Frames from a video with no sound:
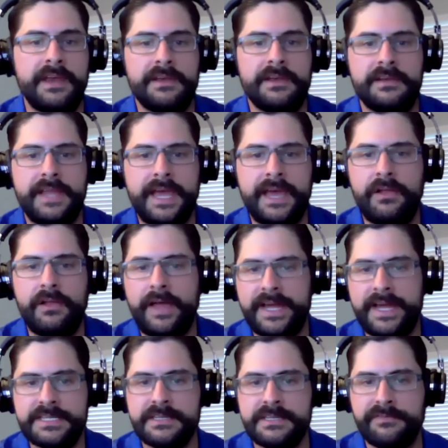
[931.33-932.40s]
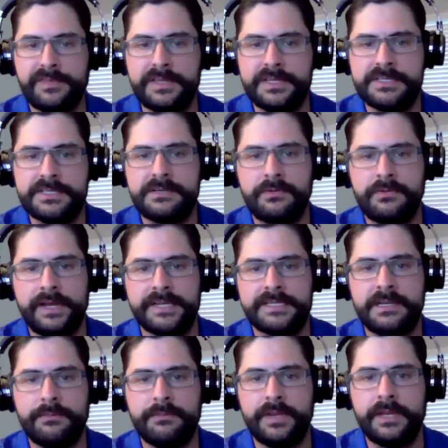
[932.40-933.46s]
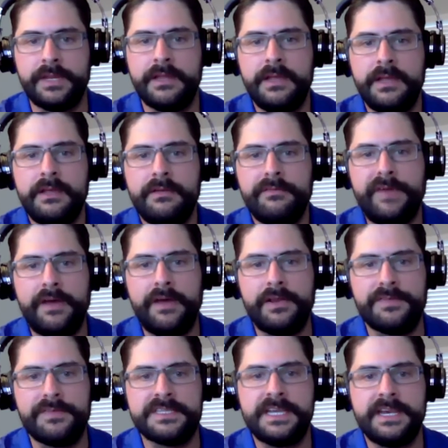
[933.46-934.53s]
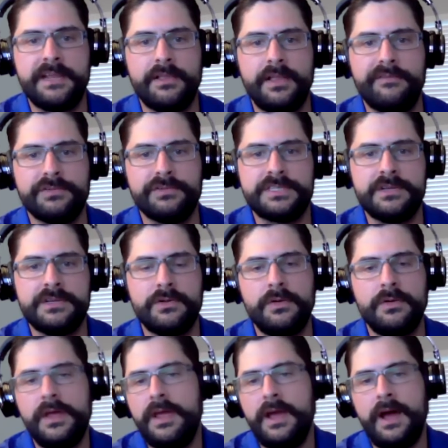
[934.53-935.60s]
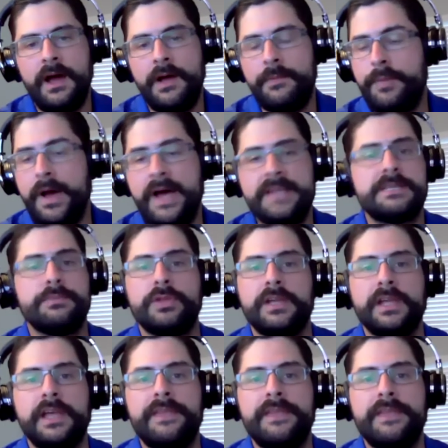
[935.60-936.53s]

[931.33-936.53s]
And Gail asked if these grants can be found at the city level too, possibly.